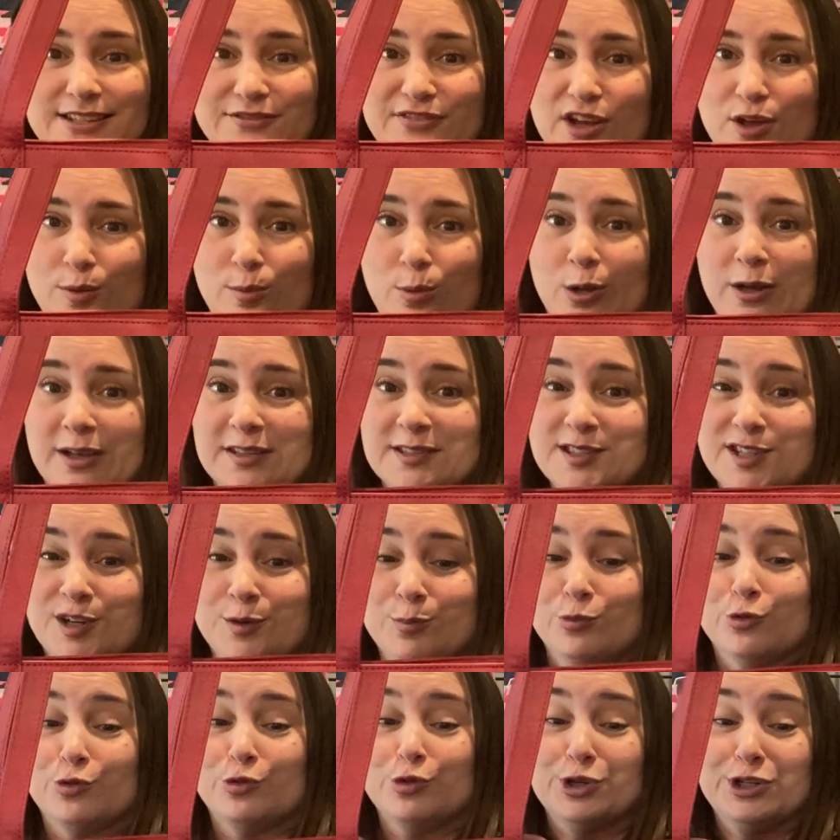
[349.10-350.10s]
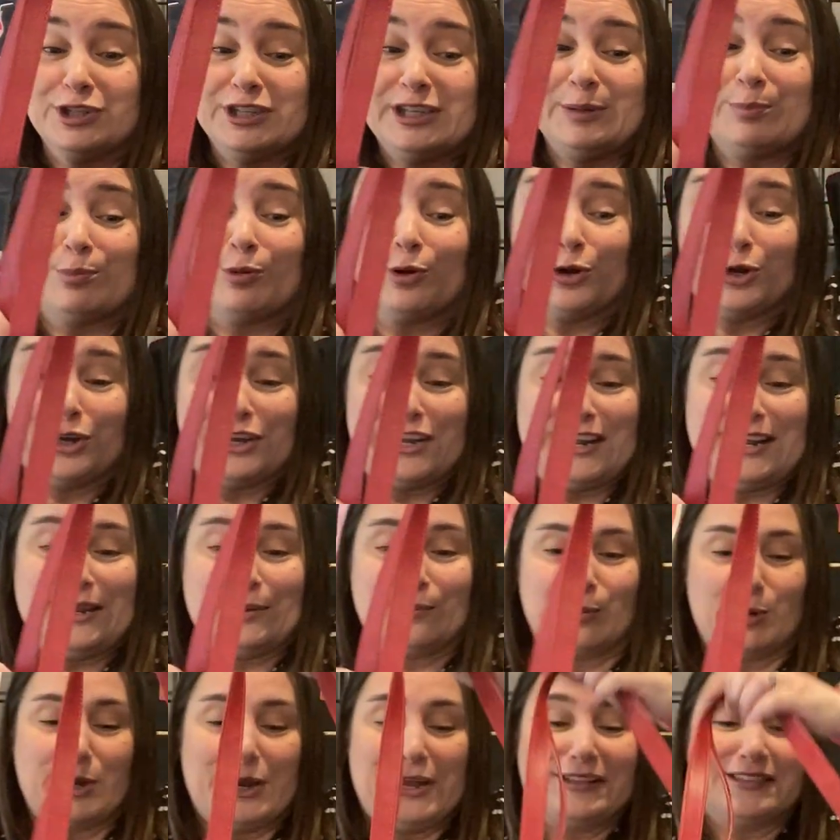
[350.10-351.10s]
available in some really pretty
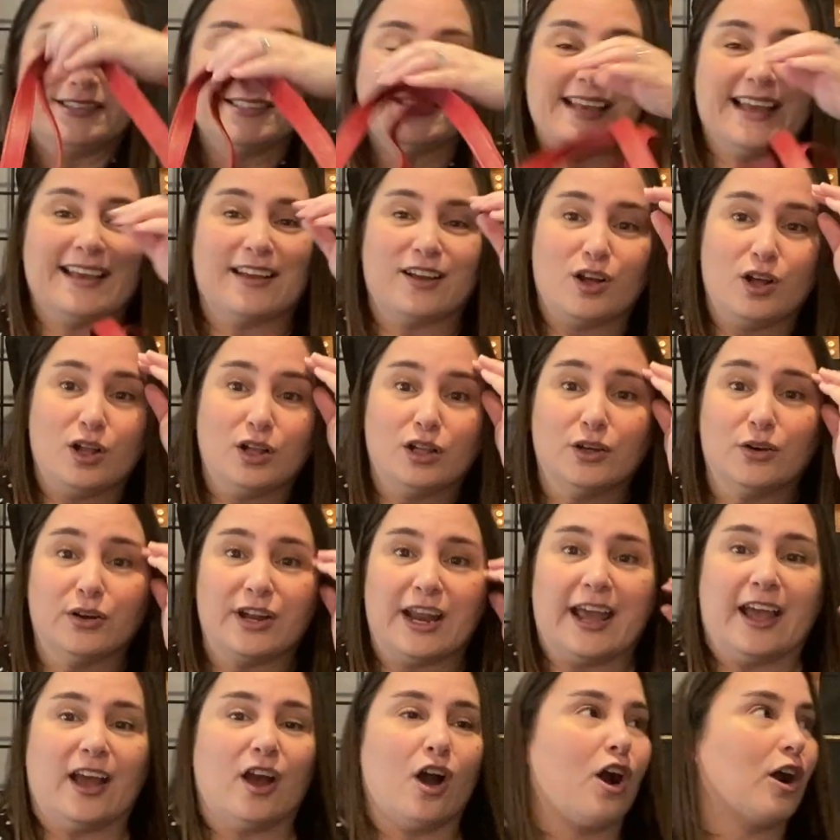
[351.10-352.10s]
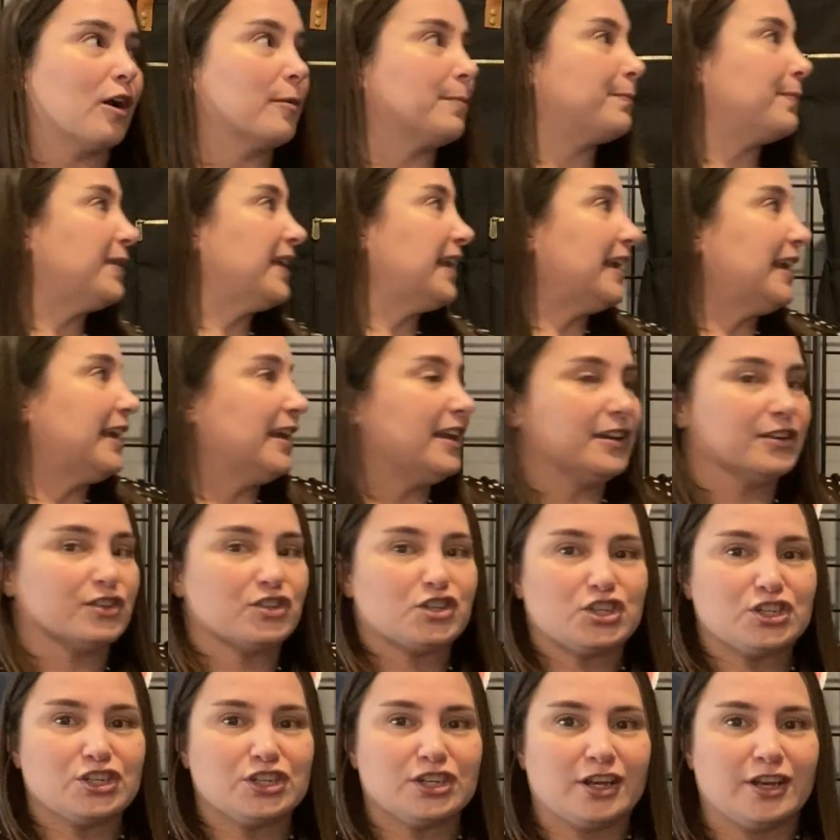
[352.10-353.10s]
prints, including our
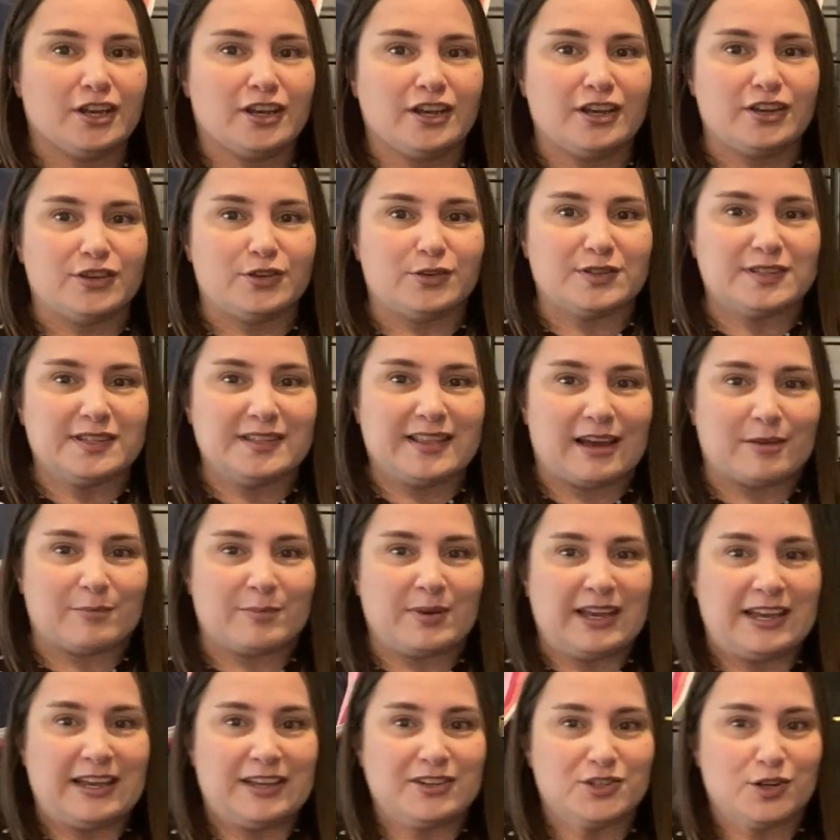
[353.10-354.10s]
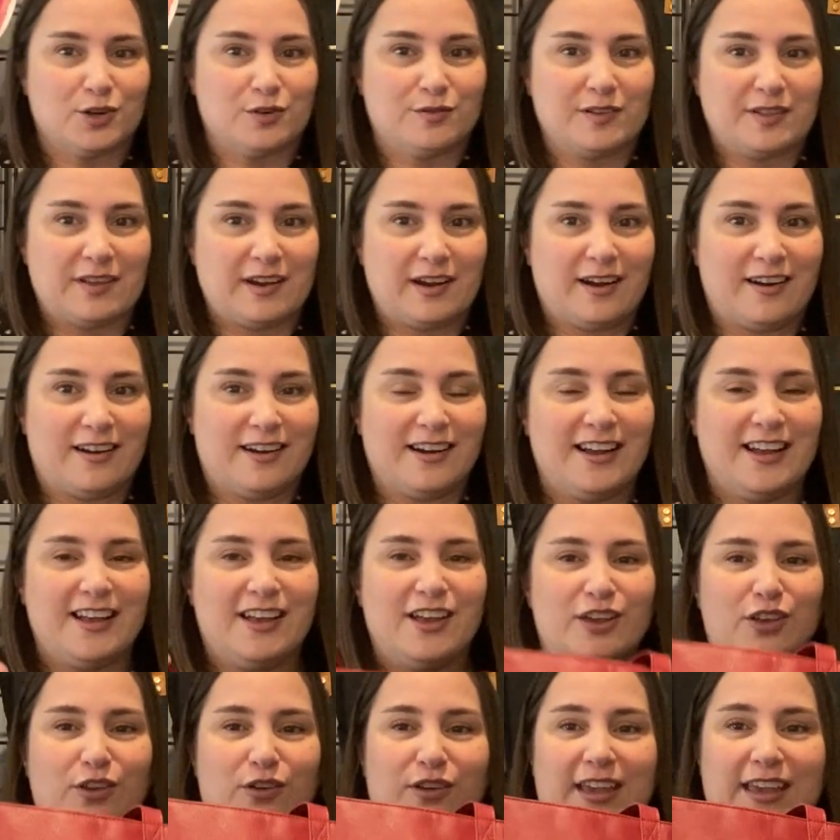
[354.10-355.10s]
peach. You see that peach over there?
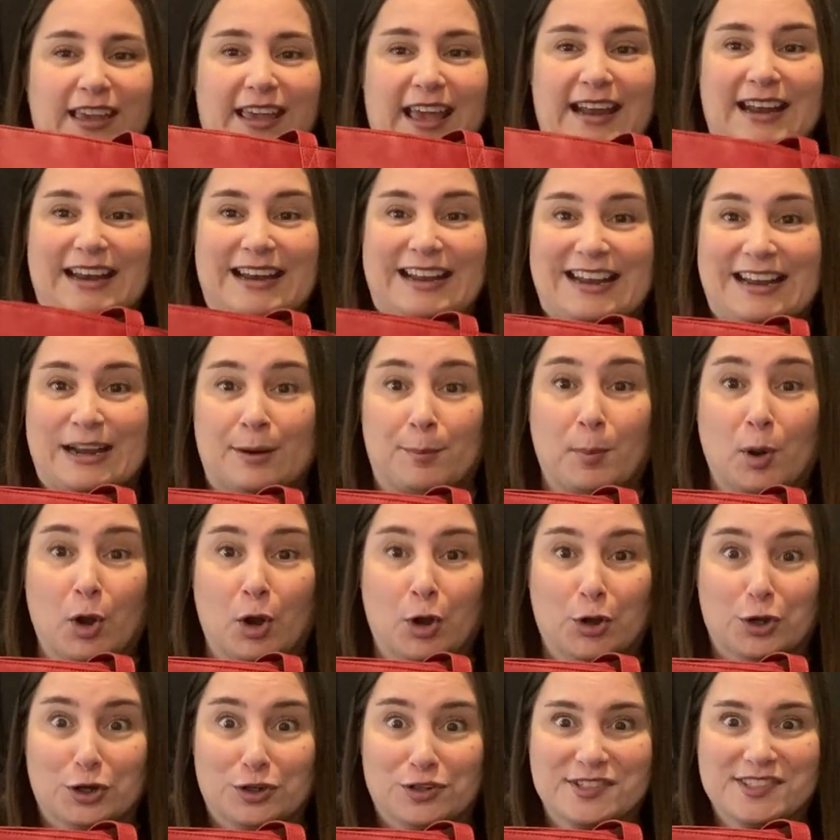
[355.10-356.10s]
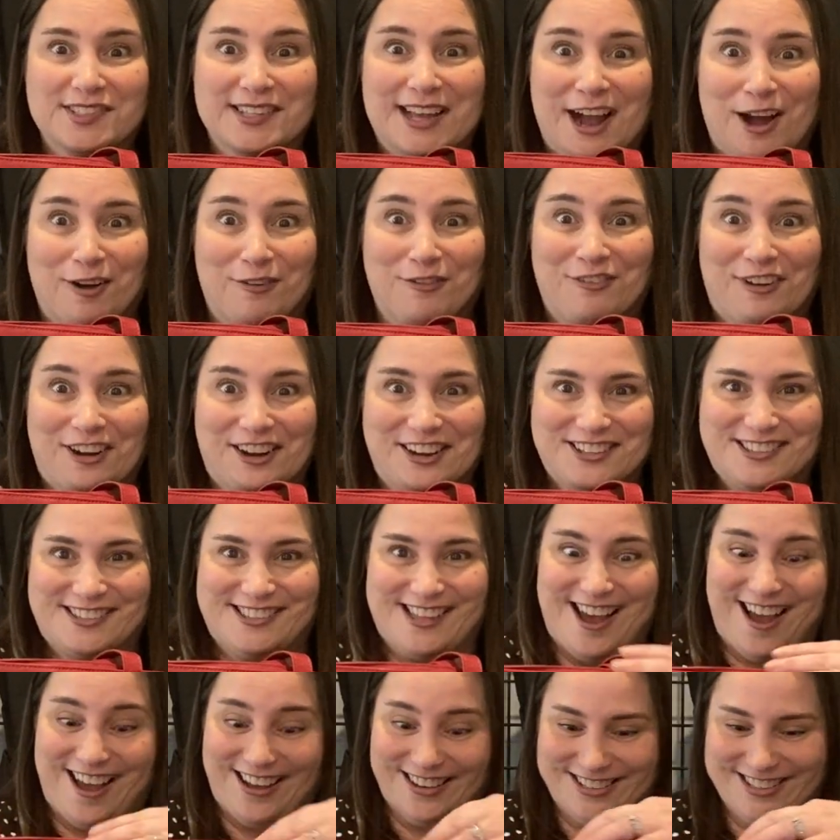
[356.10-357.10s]
You could get it in a purse. How fun is
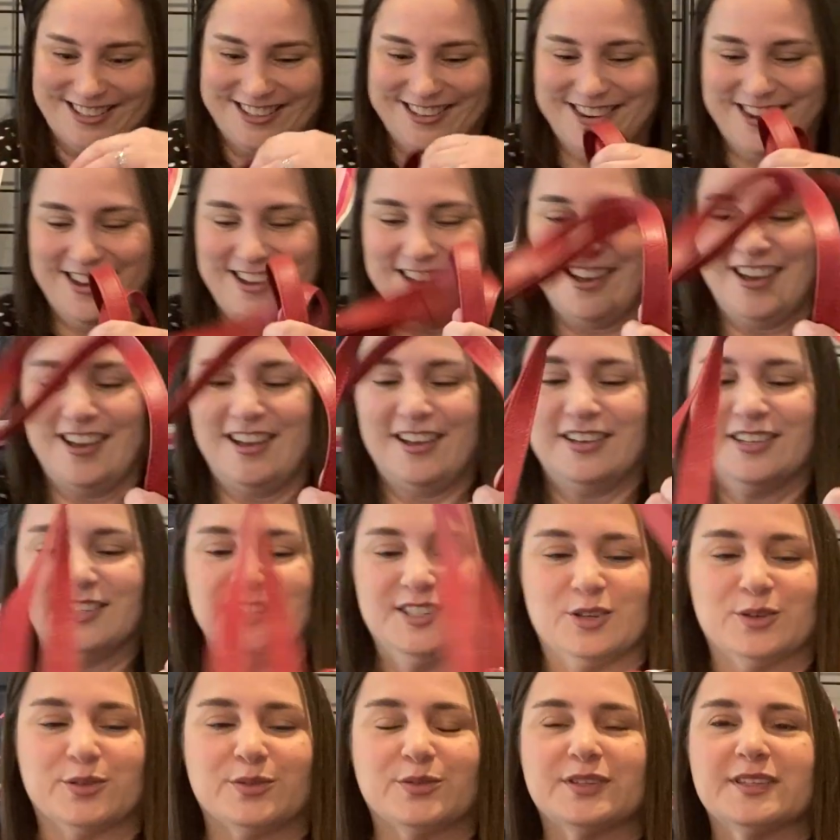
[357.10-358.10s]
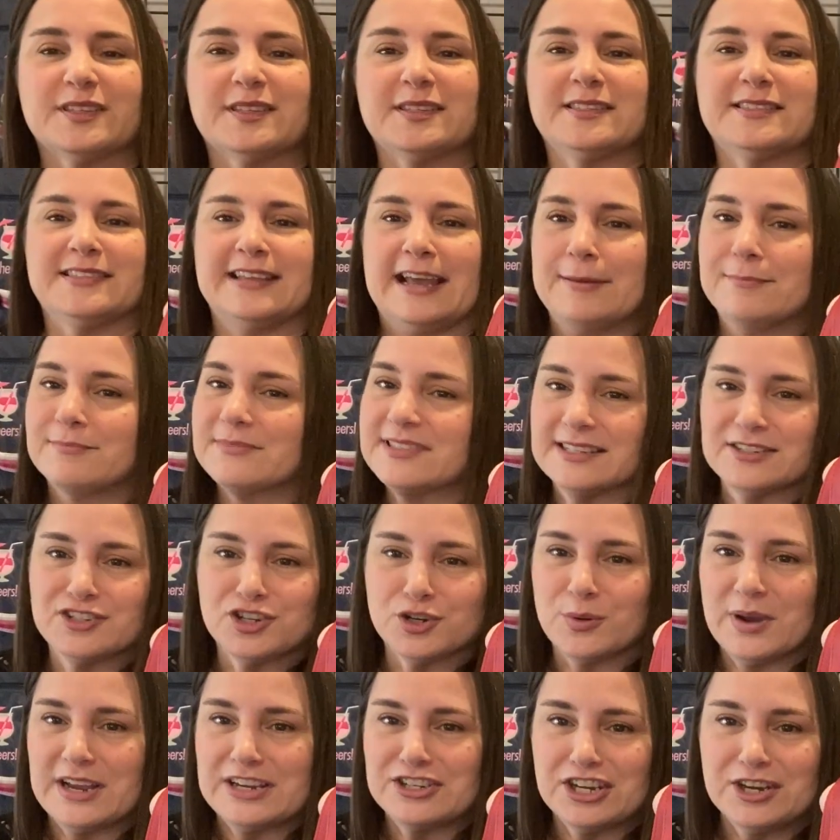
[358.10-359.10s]
that? So same
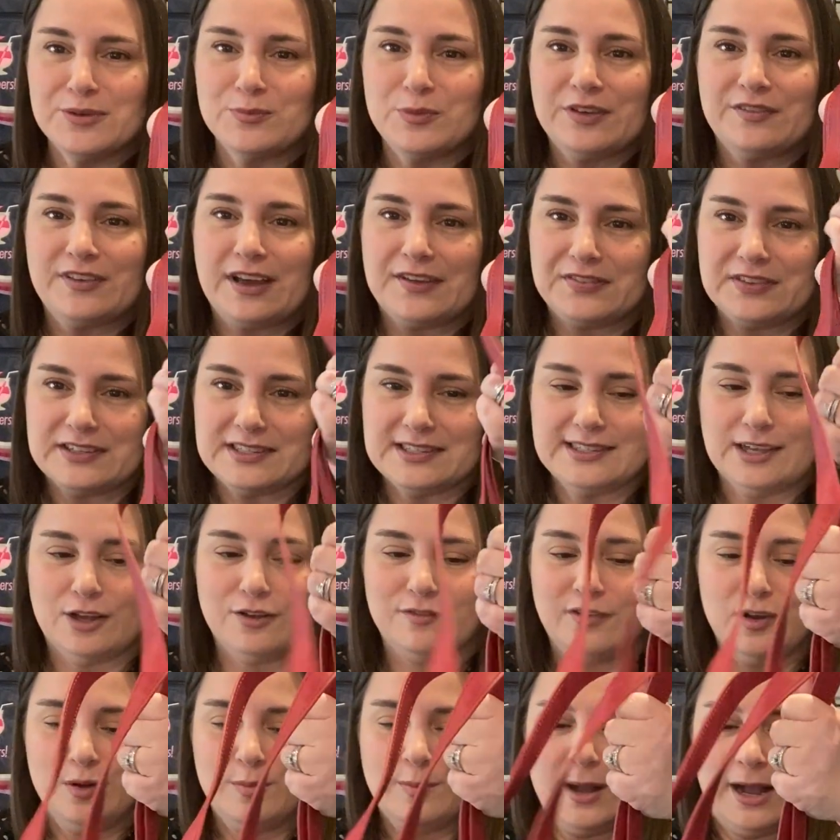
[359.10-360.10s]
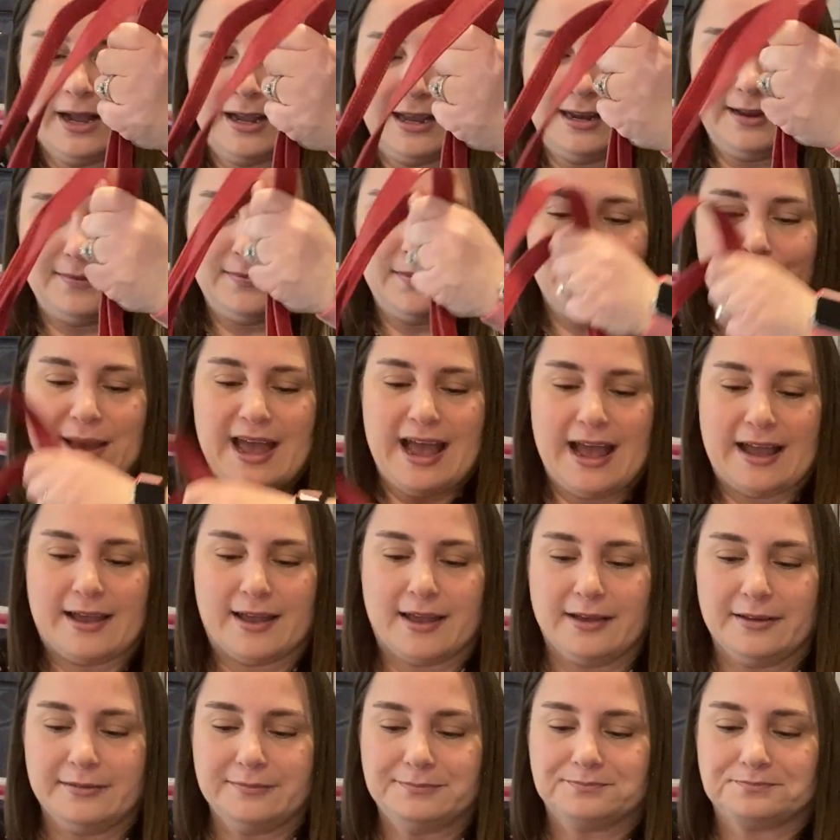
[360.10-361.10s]
situation. We've got the cell phone pocket in the
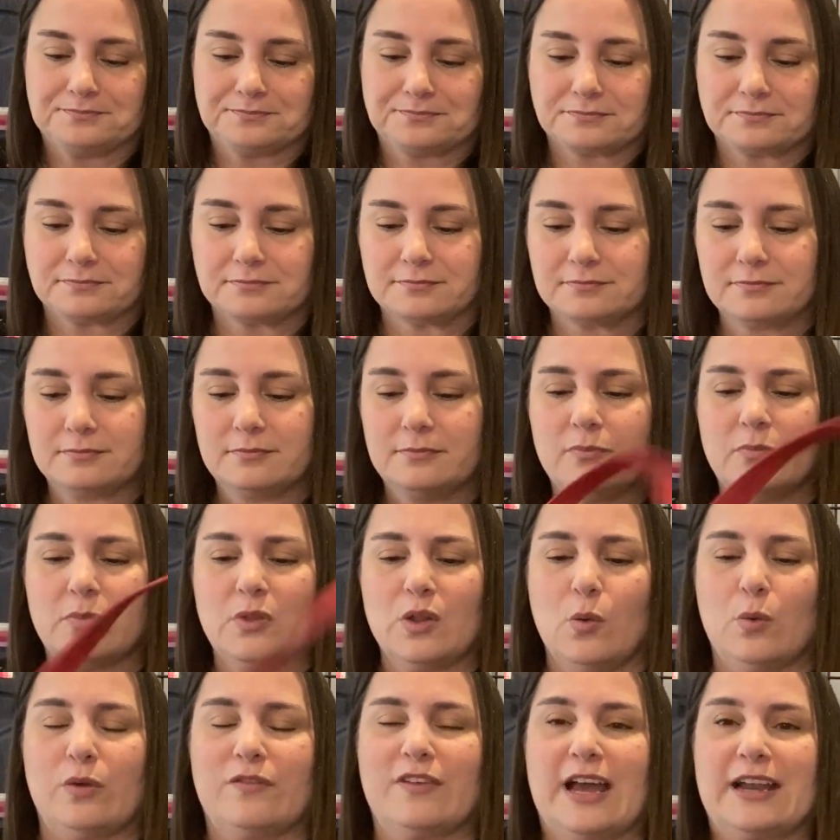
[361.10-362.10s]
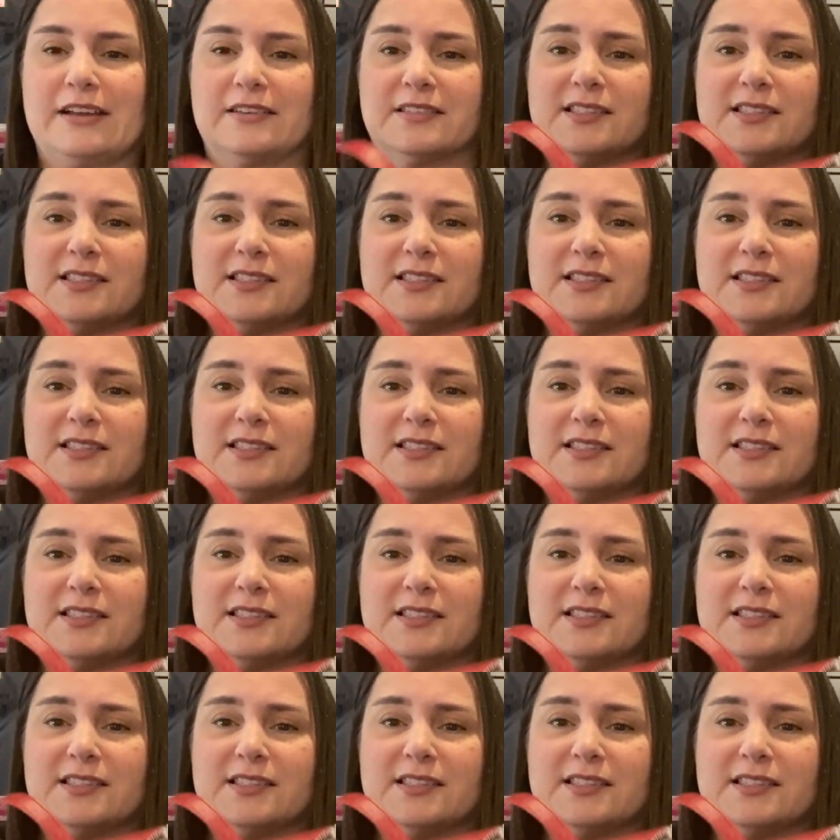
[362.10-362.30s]
back. We've got a